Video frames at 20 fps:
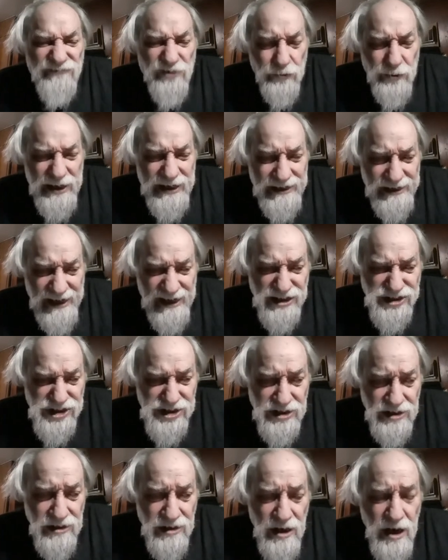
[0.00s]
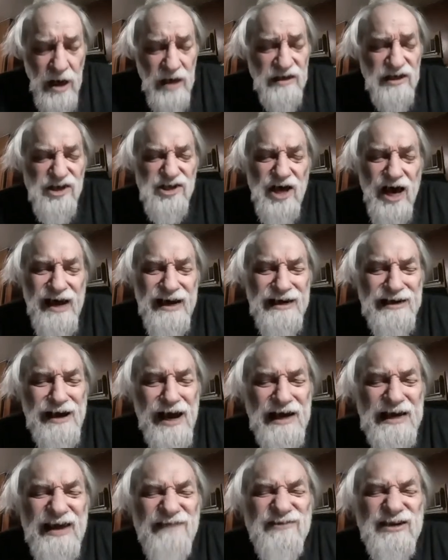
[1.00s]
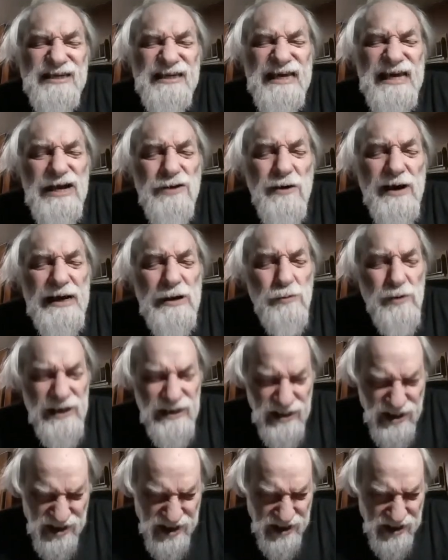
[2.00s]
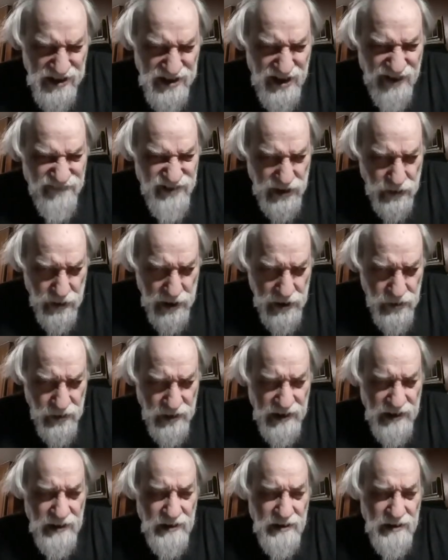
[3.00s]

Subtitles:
for re-election, decided not even to hear any witnesses of their own.